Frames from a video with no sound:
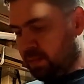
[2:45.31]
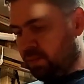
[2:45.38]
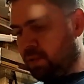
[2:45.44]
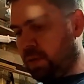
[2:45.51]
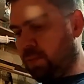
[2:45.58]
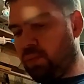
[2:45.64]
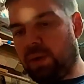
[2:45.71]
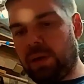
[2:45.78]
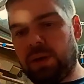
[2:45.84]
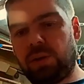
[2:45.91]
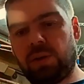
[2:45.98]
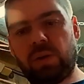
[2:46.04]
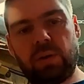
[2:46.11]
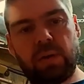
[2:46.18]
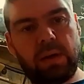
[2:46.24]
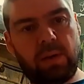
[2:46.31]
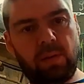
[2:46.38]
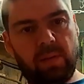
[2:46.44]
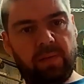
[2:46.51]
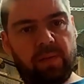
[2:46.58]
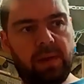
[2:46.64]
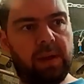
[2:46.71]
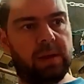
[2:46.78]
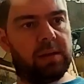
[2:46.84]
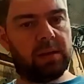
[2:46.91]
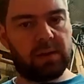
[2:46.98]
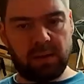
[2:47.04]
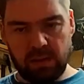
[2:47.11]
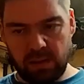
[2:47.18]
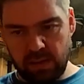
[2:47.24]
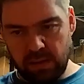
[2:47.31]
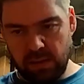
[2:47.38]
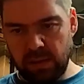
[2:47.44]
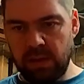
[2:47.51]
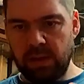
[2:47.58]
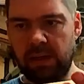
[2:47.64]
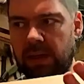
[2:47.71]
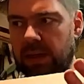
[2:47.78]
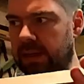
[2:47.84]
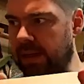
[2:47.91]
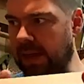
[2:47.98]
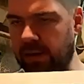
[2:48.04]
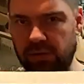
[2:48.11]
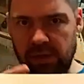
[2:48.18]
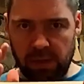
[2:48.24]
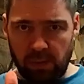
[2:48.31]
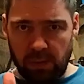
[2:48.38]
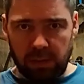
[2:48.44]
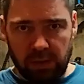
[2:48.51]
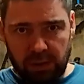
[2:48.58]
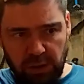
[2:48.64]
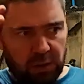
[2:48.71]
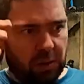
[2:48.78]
So I'm pretty sure now with this, it naturally wants to